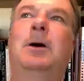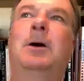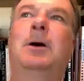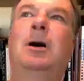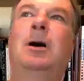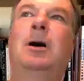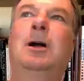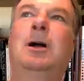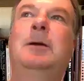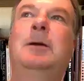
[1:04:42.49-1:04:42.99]
the
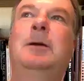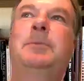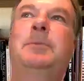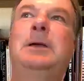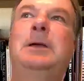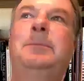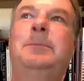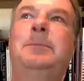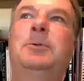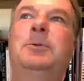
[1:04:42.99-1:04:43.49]
door,
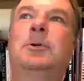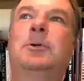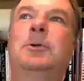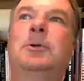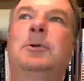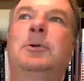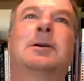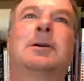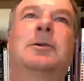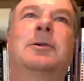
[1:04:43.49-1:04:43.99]
wrestle them to
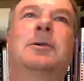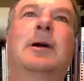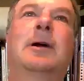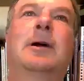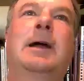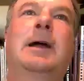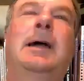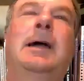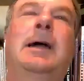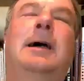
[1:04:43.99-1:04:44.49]
the
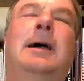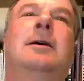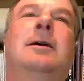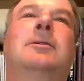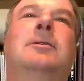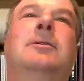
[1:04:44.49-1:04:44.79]
ground